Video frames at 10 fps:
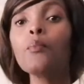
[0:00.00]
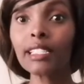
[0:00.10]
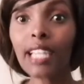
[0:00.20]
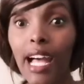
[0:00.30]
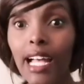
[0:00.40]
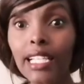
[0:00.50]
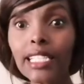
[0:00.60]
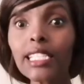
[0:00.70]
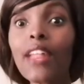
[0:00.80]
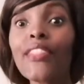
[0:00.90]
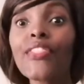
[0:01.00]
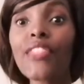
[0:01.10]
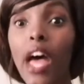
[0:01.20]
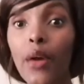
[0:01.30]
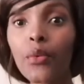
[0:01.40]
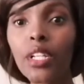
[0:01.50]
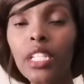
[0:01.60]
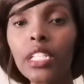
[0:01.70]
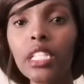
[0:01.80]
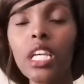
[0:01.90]
discussed
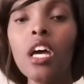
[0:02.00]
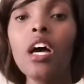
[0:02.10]
thoroughly,